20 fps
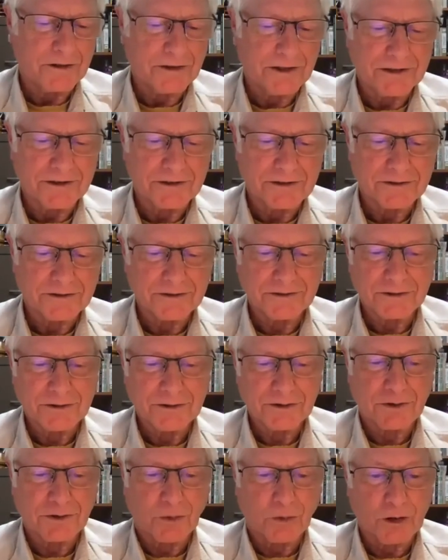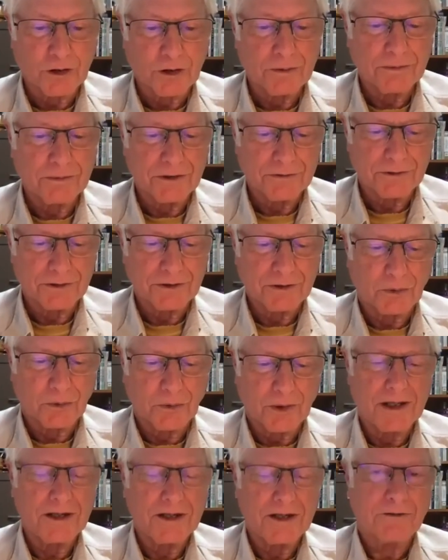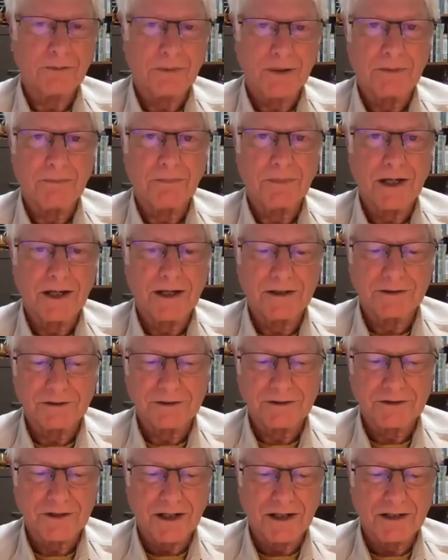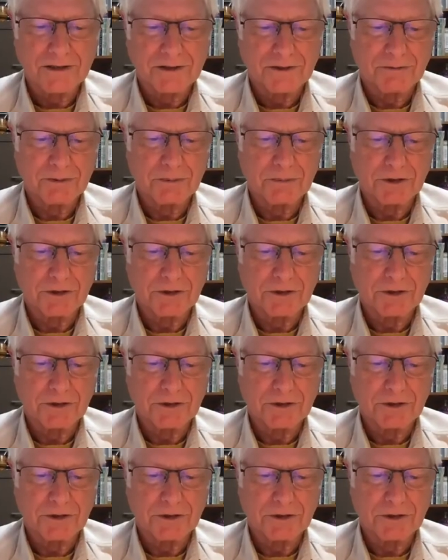they just scorned me for the weight of my bag and the size of it.